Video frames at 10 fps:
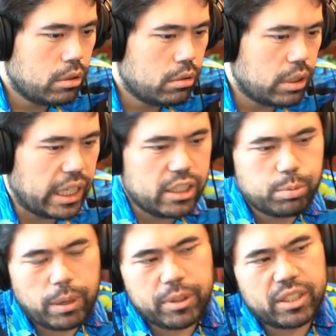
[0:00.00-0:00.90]
Yeah, he's
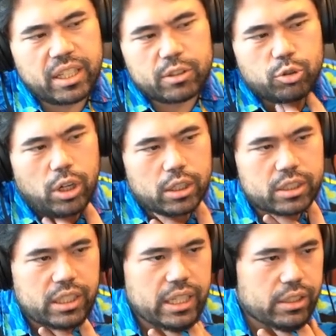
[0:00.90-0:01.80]
probably going to take the draw because he
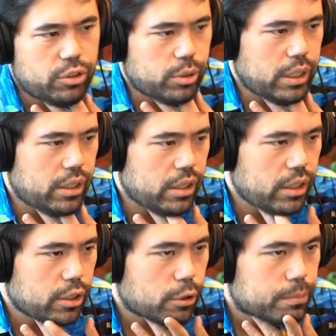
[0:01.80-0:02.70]
can't do anything
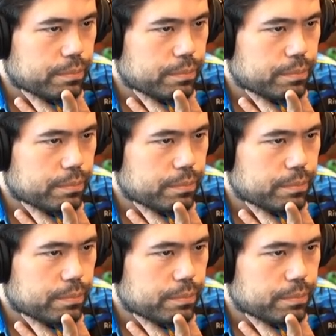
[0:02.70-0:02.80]
here.